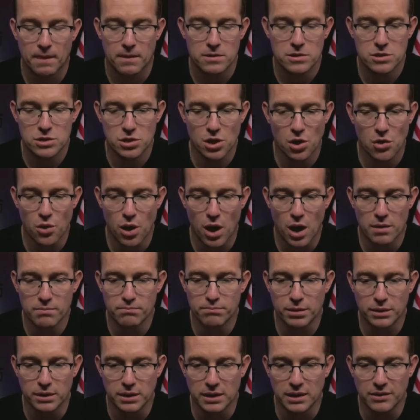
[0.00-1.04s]
So
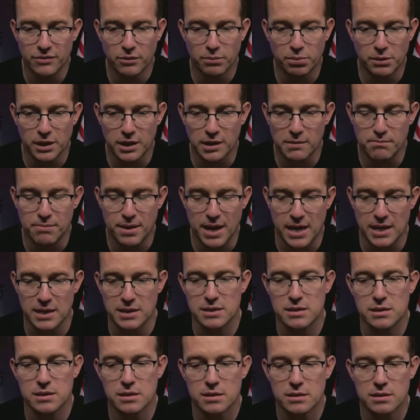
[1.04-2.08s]
unbelievably
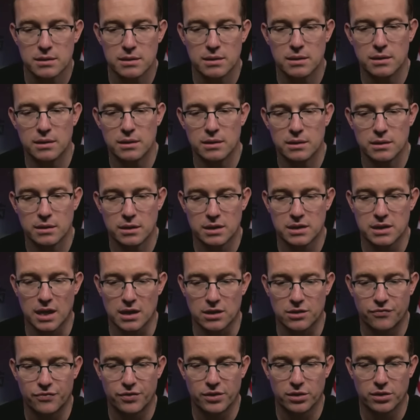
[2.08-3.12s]
based. Look at
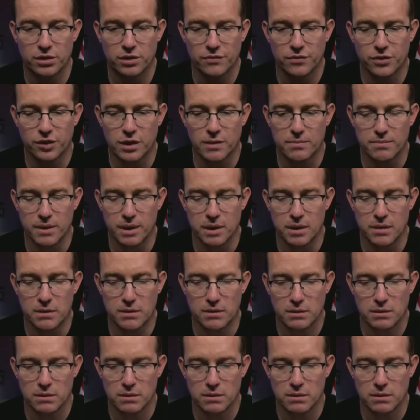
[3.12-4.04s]
Dr. Phil. Good for him, man.